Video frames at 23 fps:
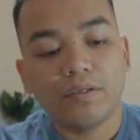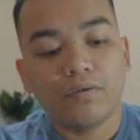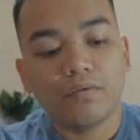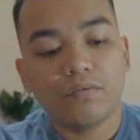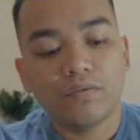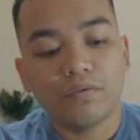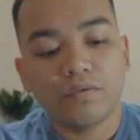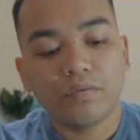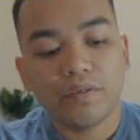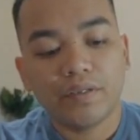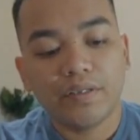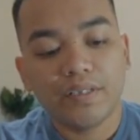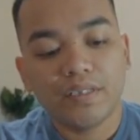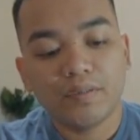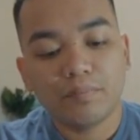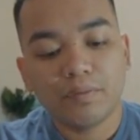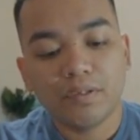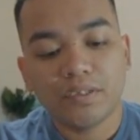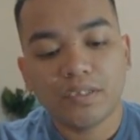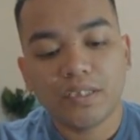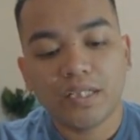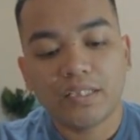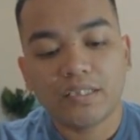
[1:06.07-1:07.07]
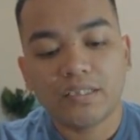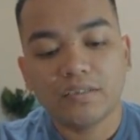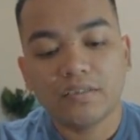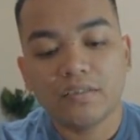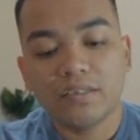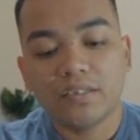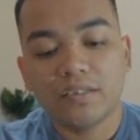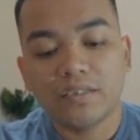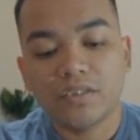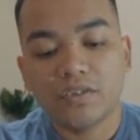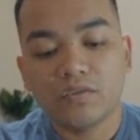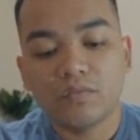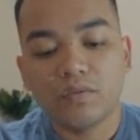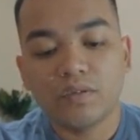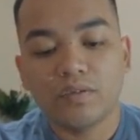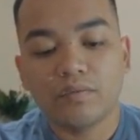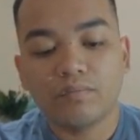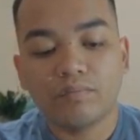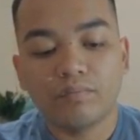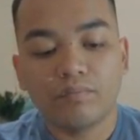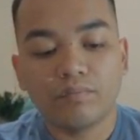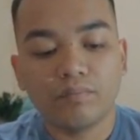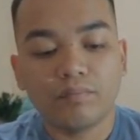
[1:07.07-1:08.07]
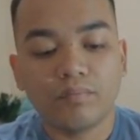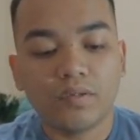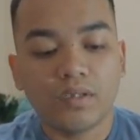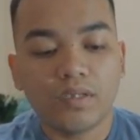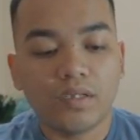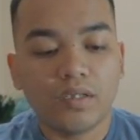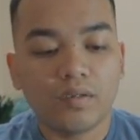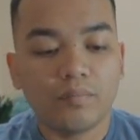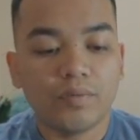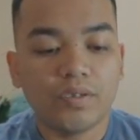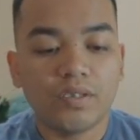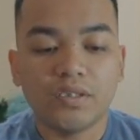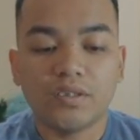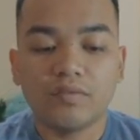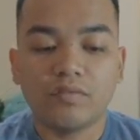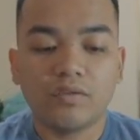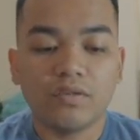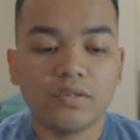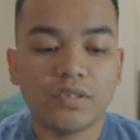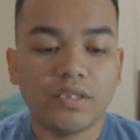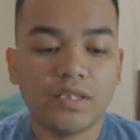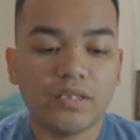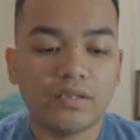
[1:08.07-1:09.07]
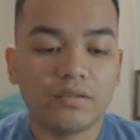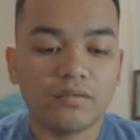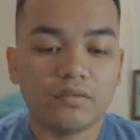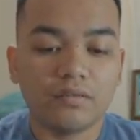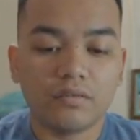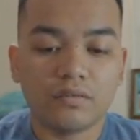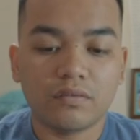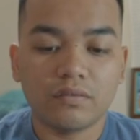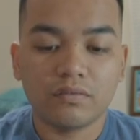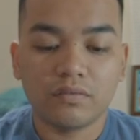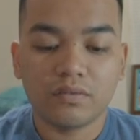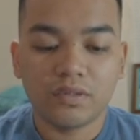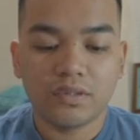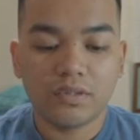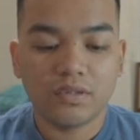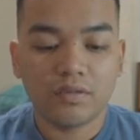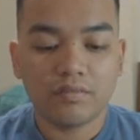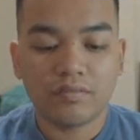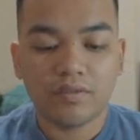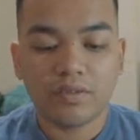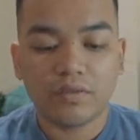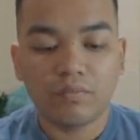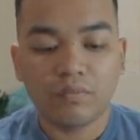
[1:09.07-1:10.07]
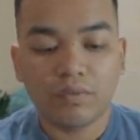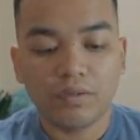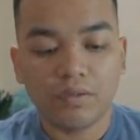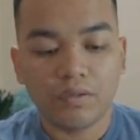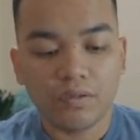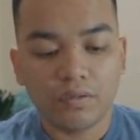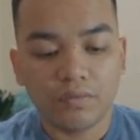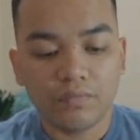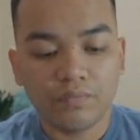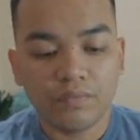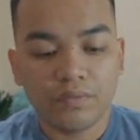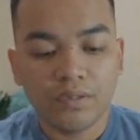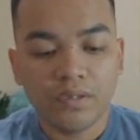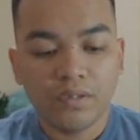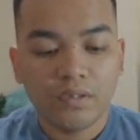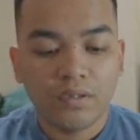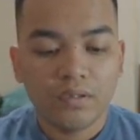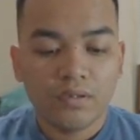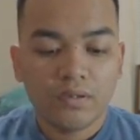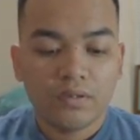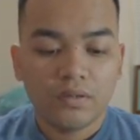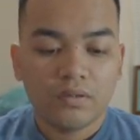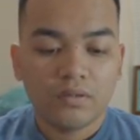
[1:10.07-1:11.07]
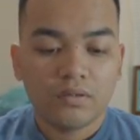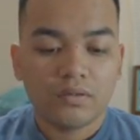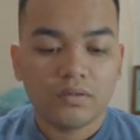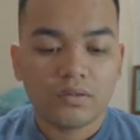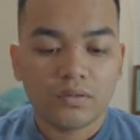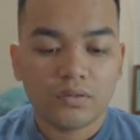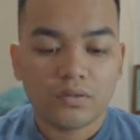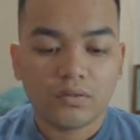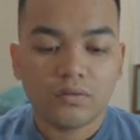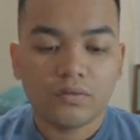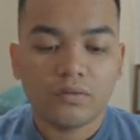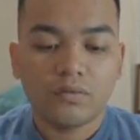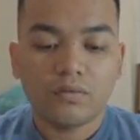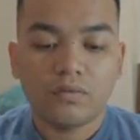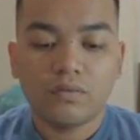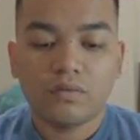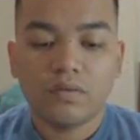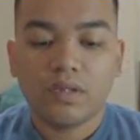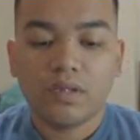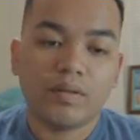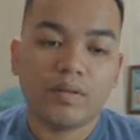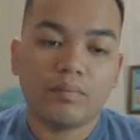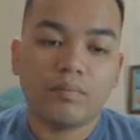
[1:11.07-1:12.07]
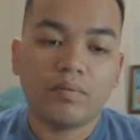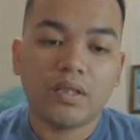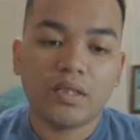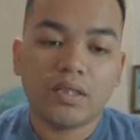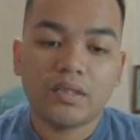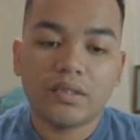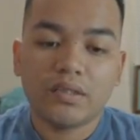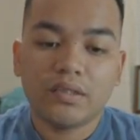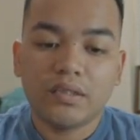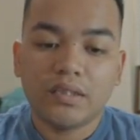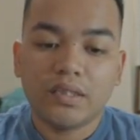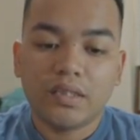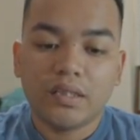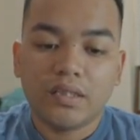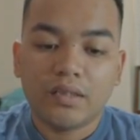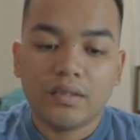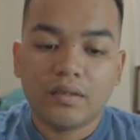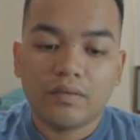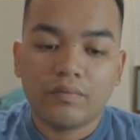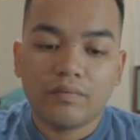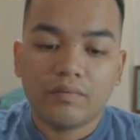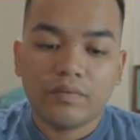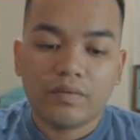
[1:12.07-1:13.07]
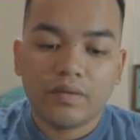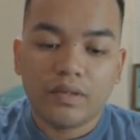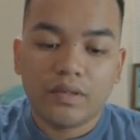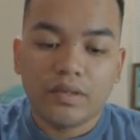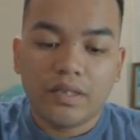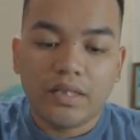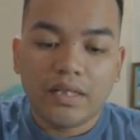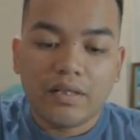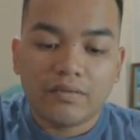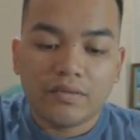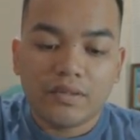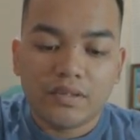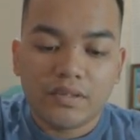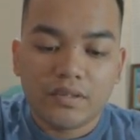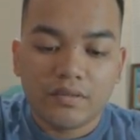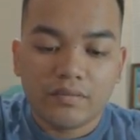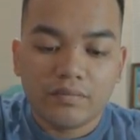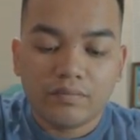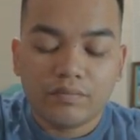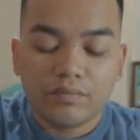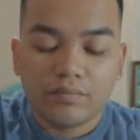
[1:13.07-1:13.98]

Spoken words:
know the grades because I had to look into it because of all that stuff that went on. So, I'm not gonna announce it.